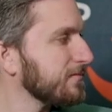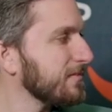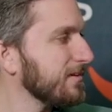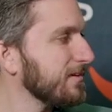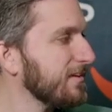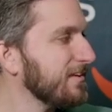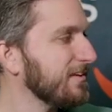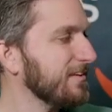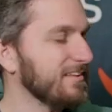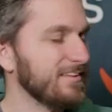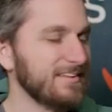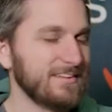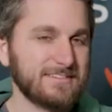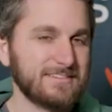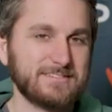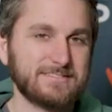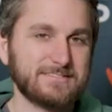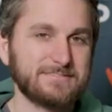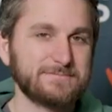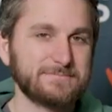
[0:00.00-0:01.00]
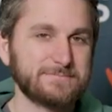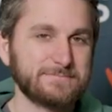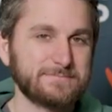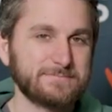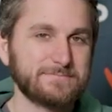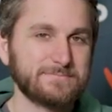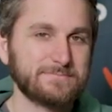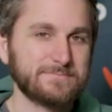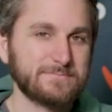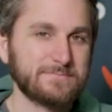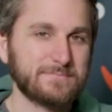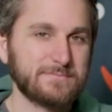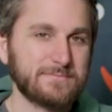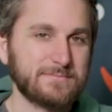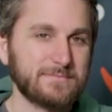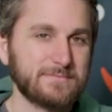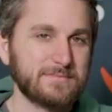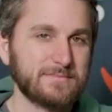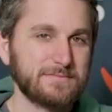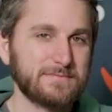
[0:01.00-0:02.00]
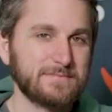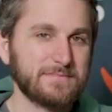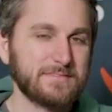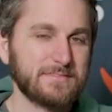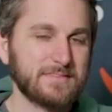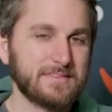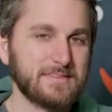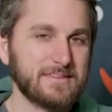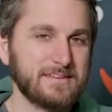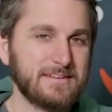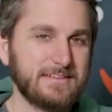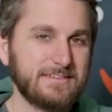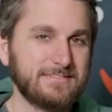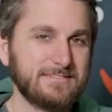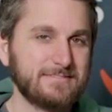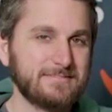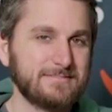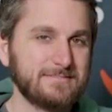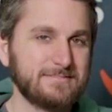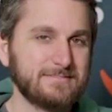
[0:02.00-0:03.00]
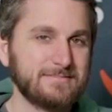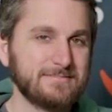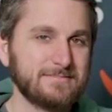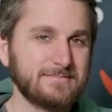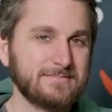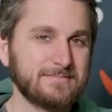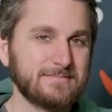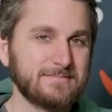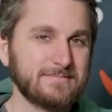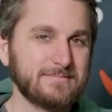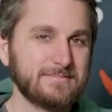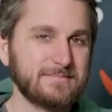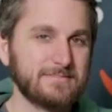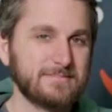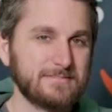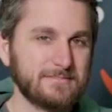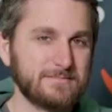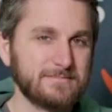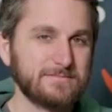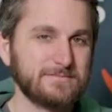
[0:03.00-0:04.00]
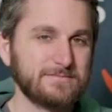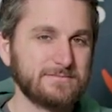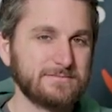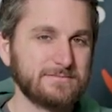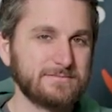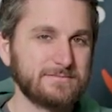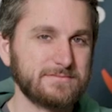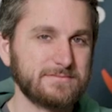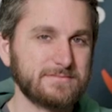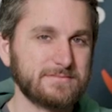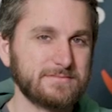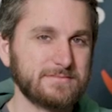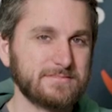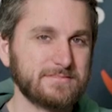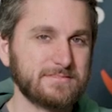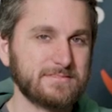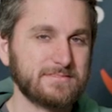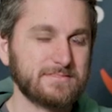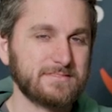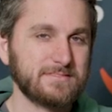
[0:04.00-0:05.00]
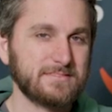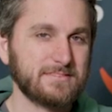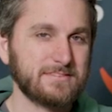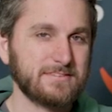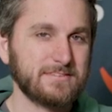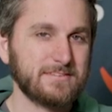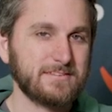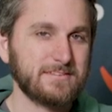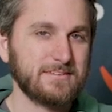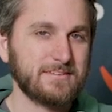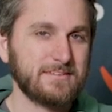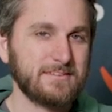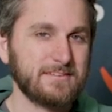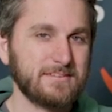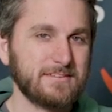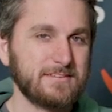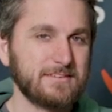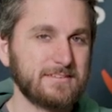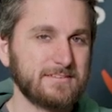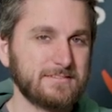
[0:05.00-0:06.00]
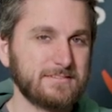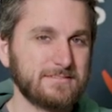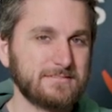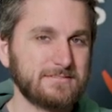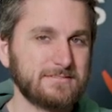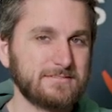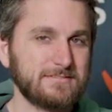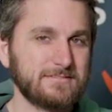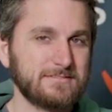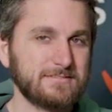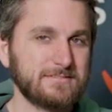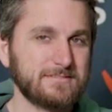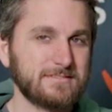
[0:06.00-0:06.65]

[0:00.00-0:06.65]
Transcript: No words are spoken by the person on screen.